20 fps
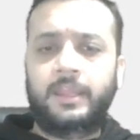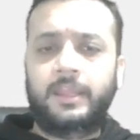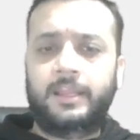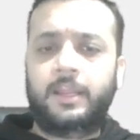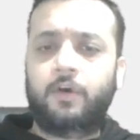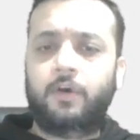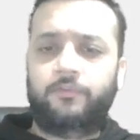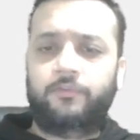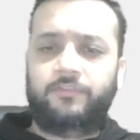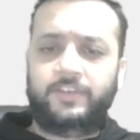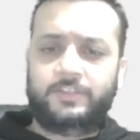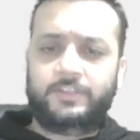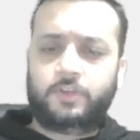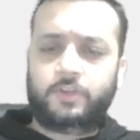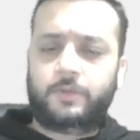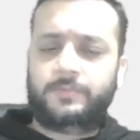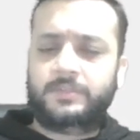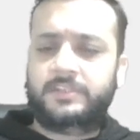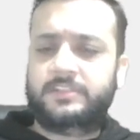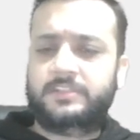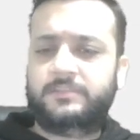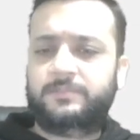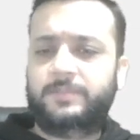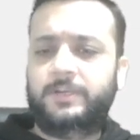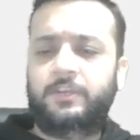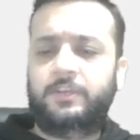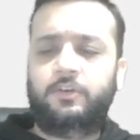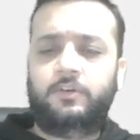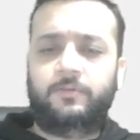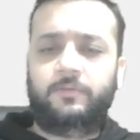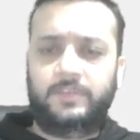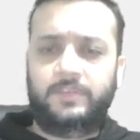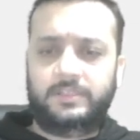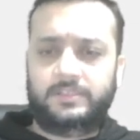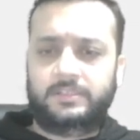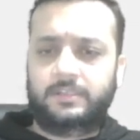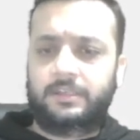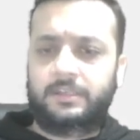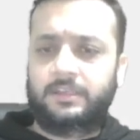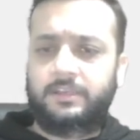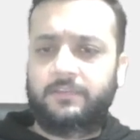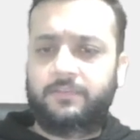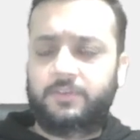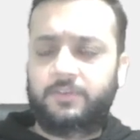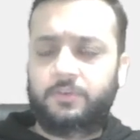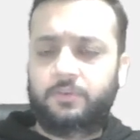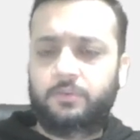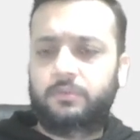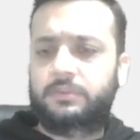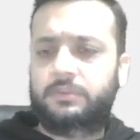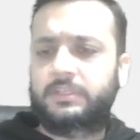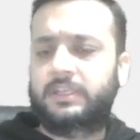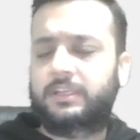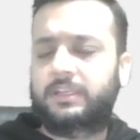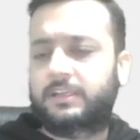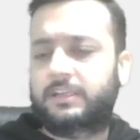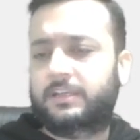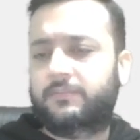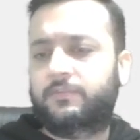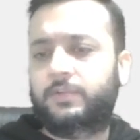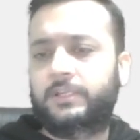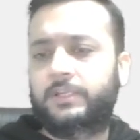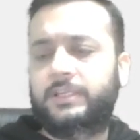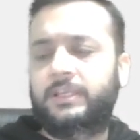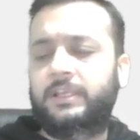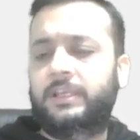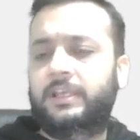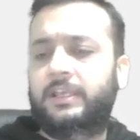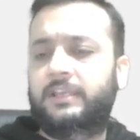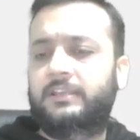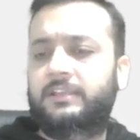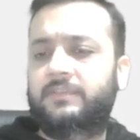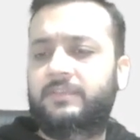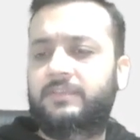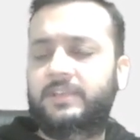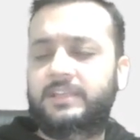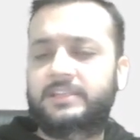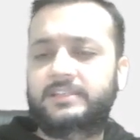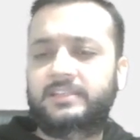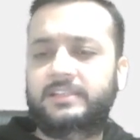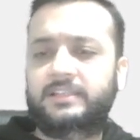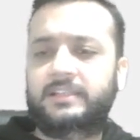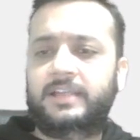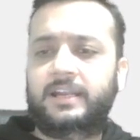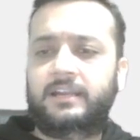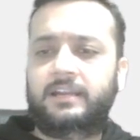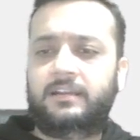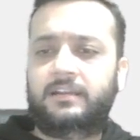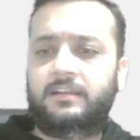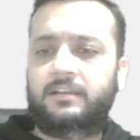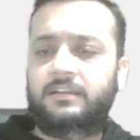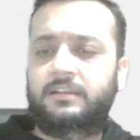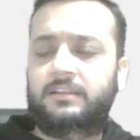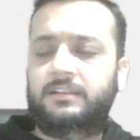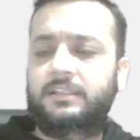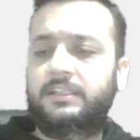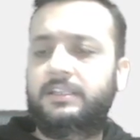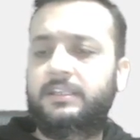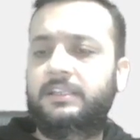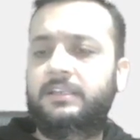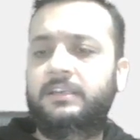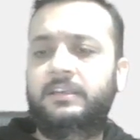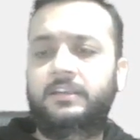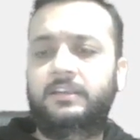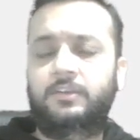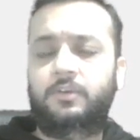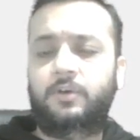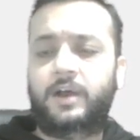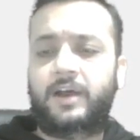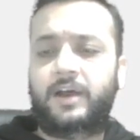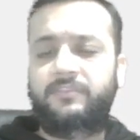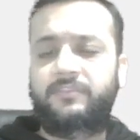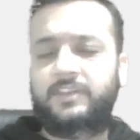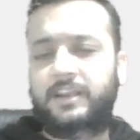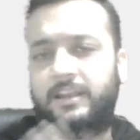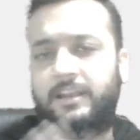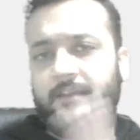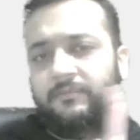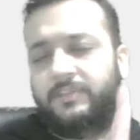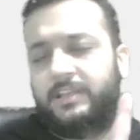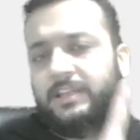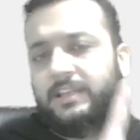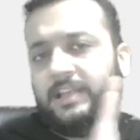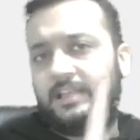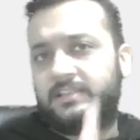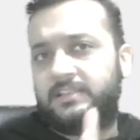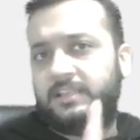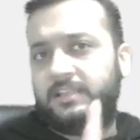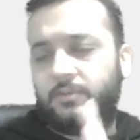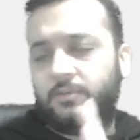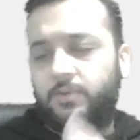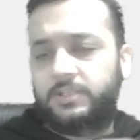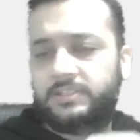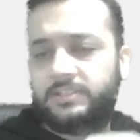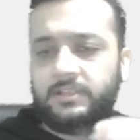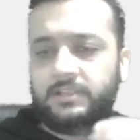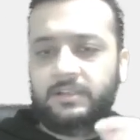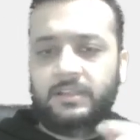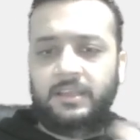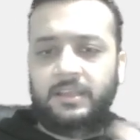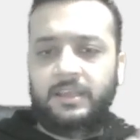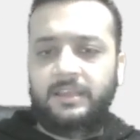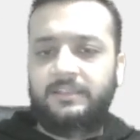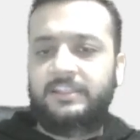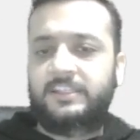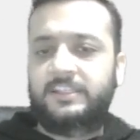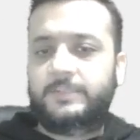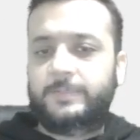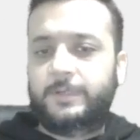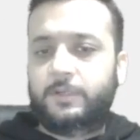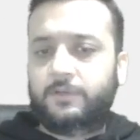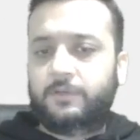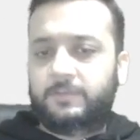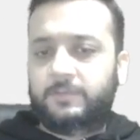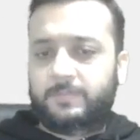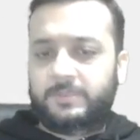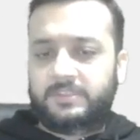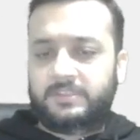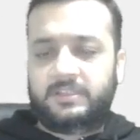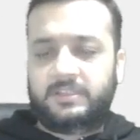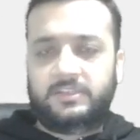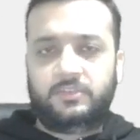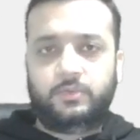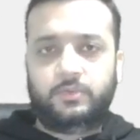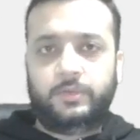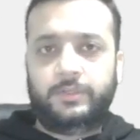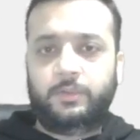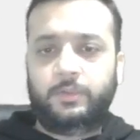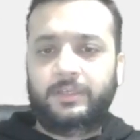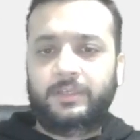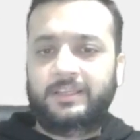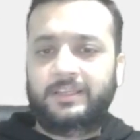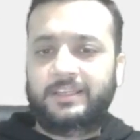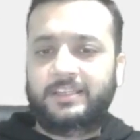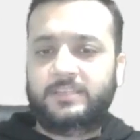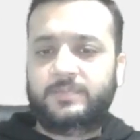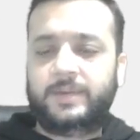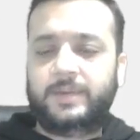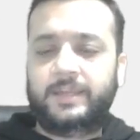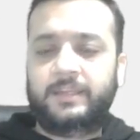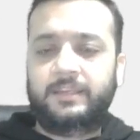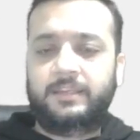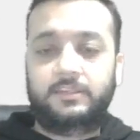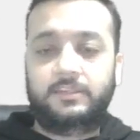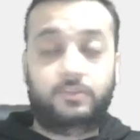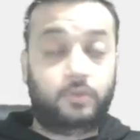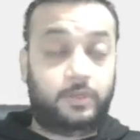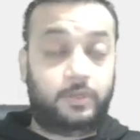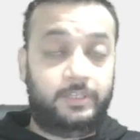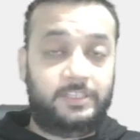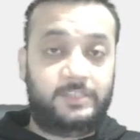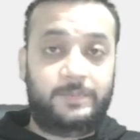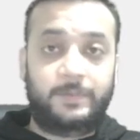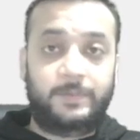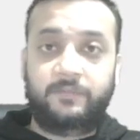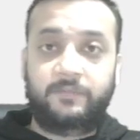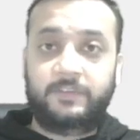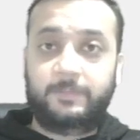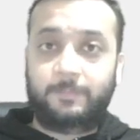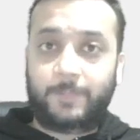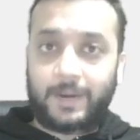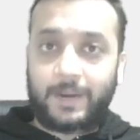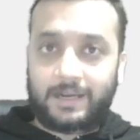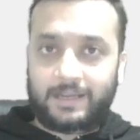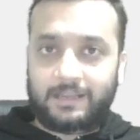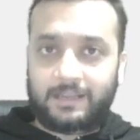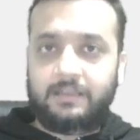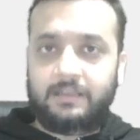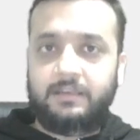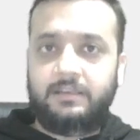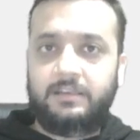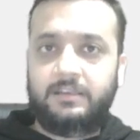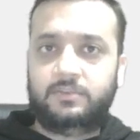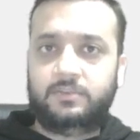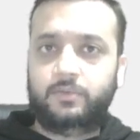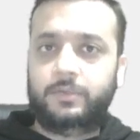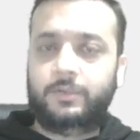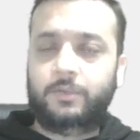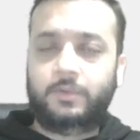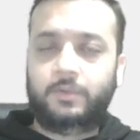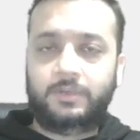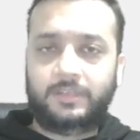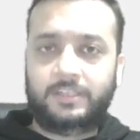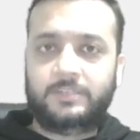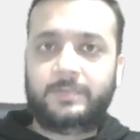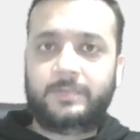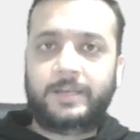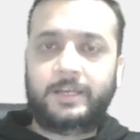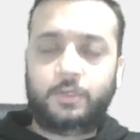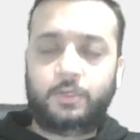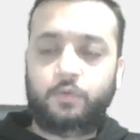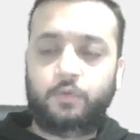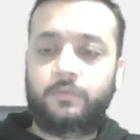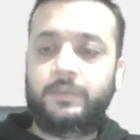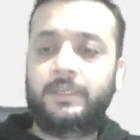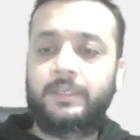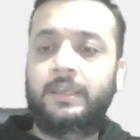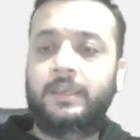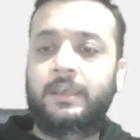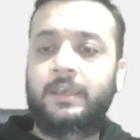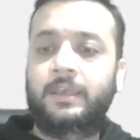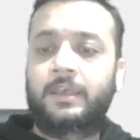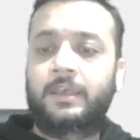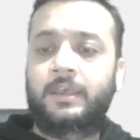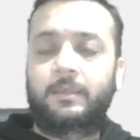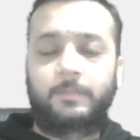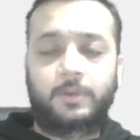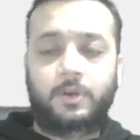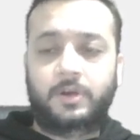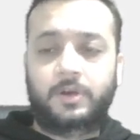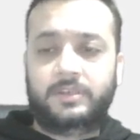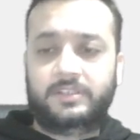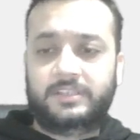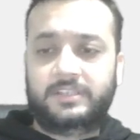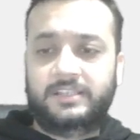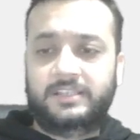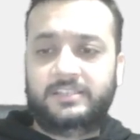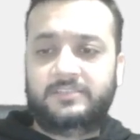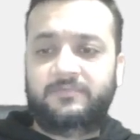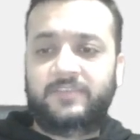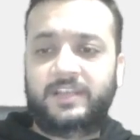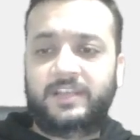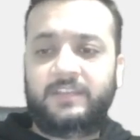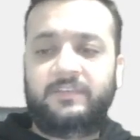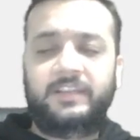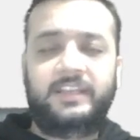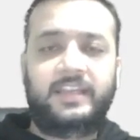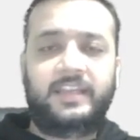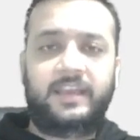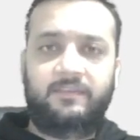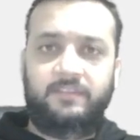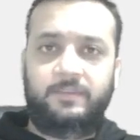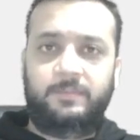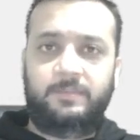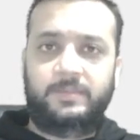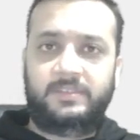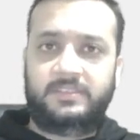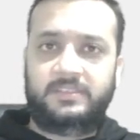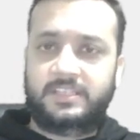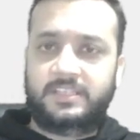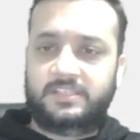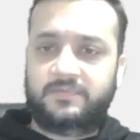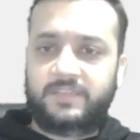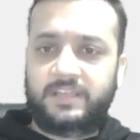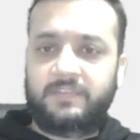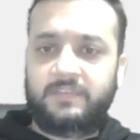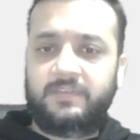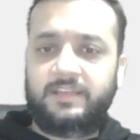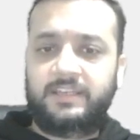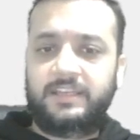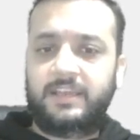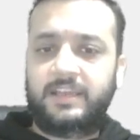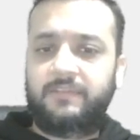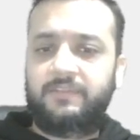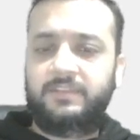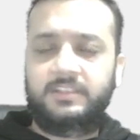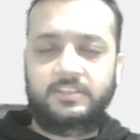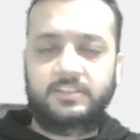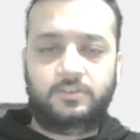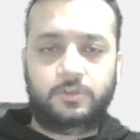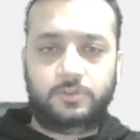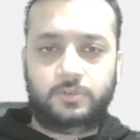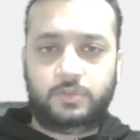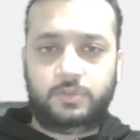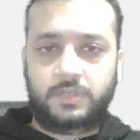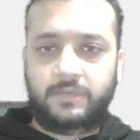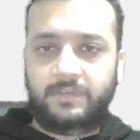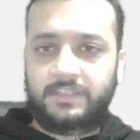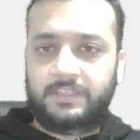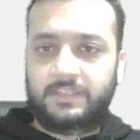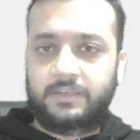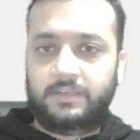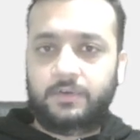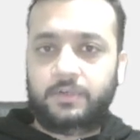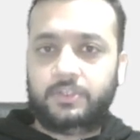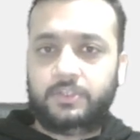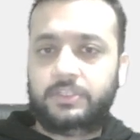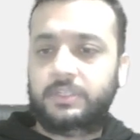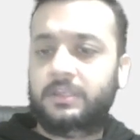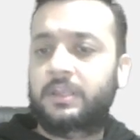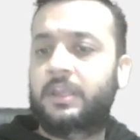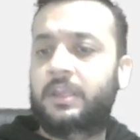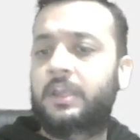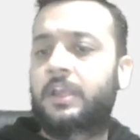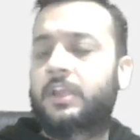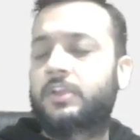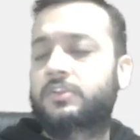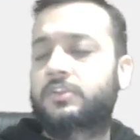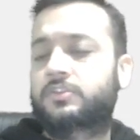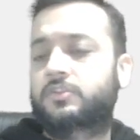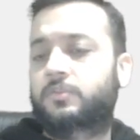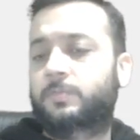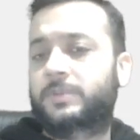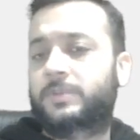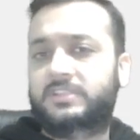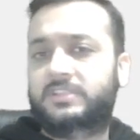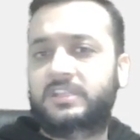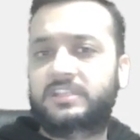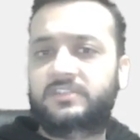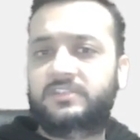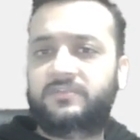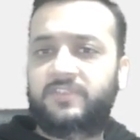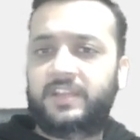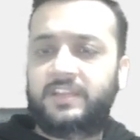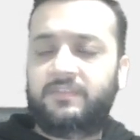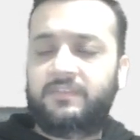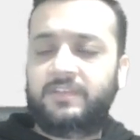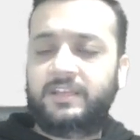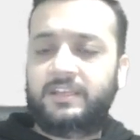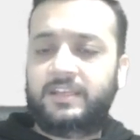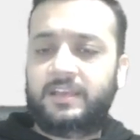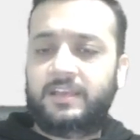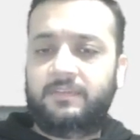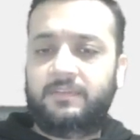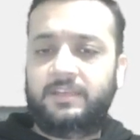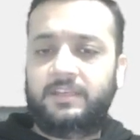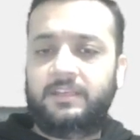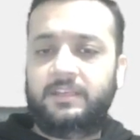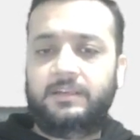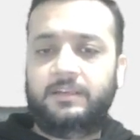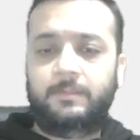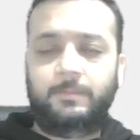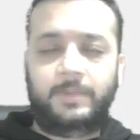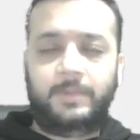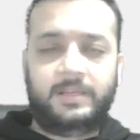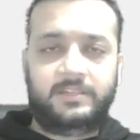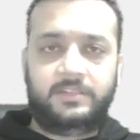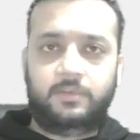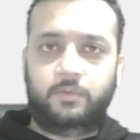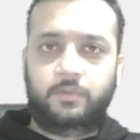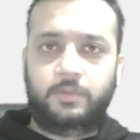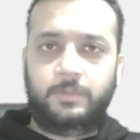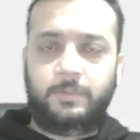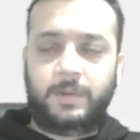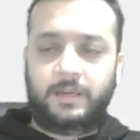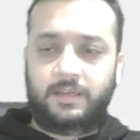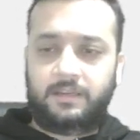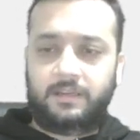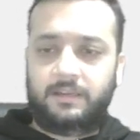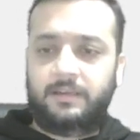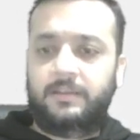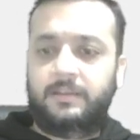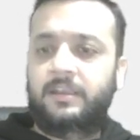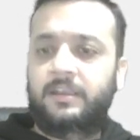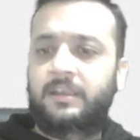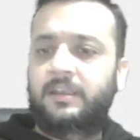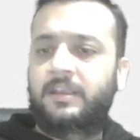Now, first option is pretty obvious. If you think carefully, then we can say that after every elastic collision, the speed of the piston is going to increase by, speed of the particle is going to increase by 2V because it's very heavy. Piston is very heavy. This is also given in the question. So piston is very heavy in comparison to the particle.